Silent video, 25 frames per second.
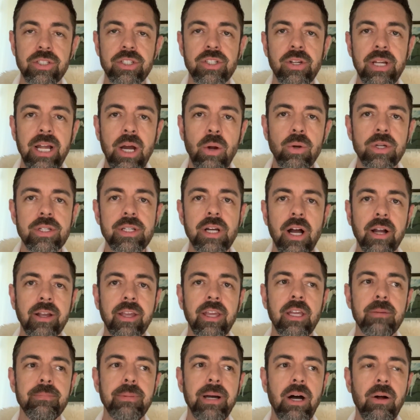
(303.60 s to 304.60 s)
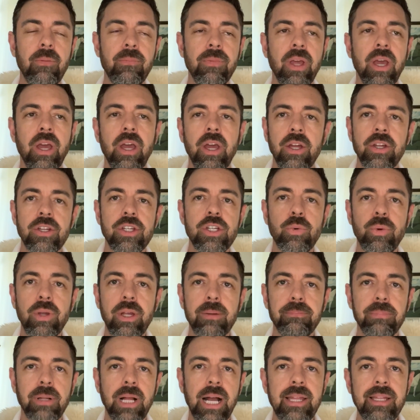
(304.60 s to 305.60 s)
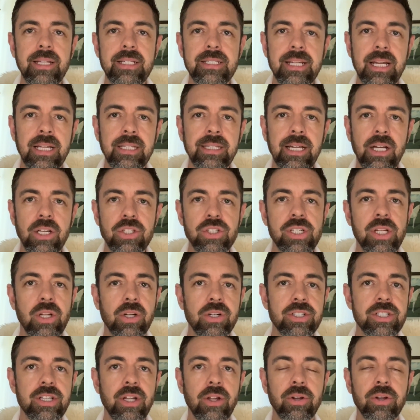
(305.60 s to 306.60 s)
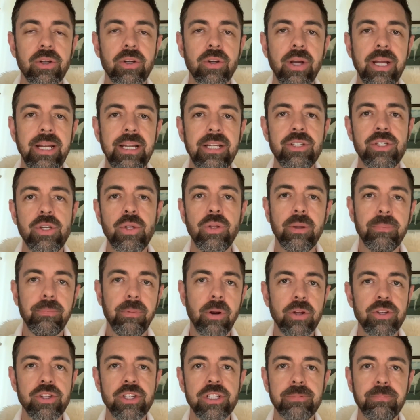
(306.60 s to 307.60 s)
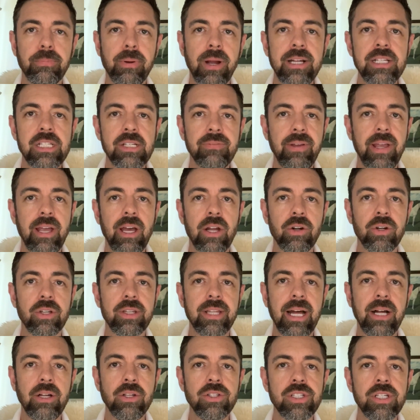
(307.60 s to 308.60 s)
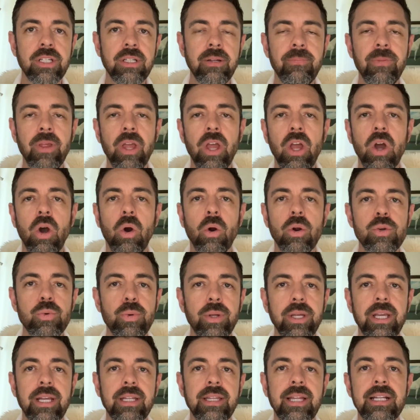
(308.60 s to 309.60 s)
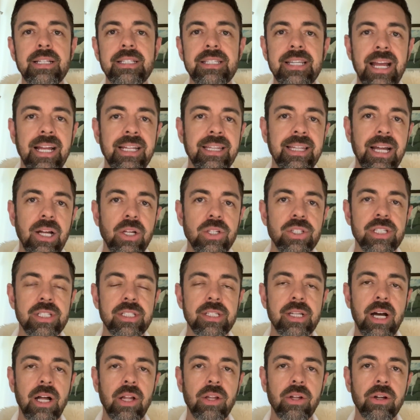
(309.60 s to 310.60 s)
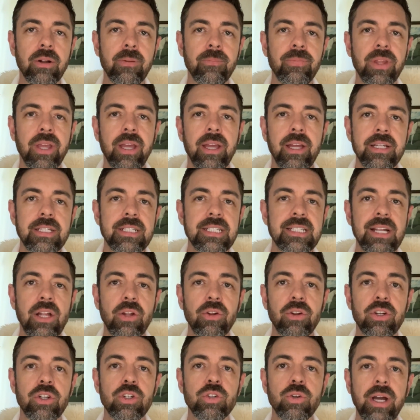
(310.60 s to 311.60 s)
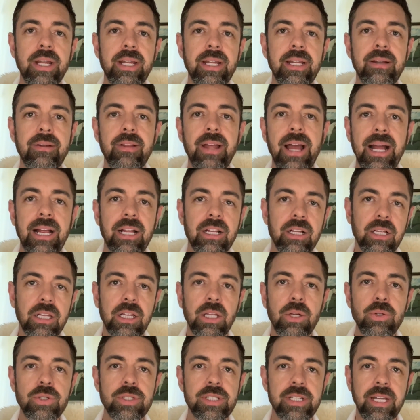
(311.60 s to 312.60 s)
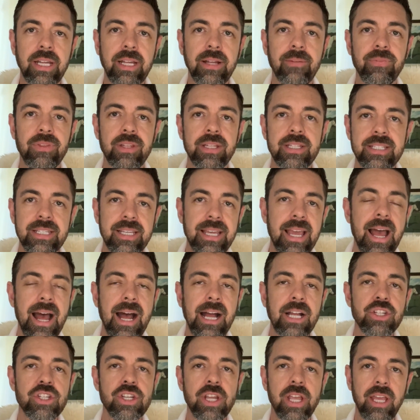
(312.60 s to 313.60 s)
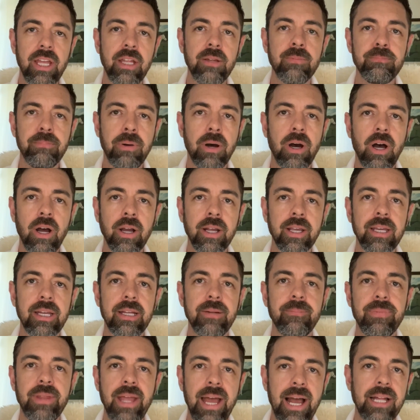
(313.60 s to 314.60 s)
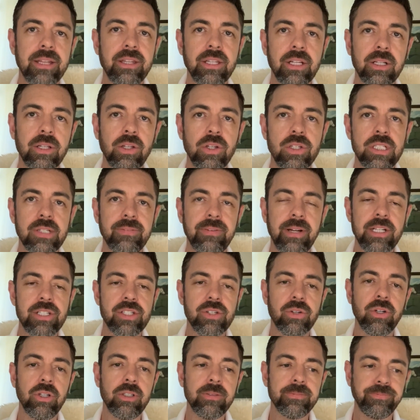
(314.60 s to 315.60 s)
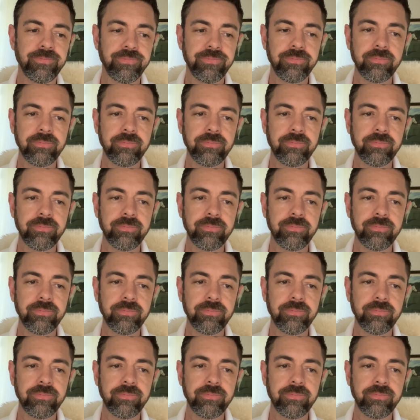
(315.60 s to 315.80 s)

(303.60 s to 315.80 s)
So now we're talking about, do we apply the $10,000 seller credit to the purchase price of $800,000, or do we get that $10,000 seller credit at closing? It's cash in pocket at the close of escrow.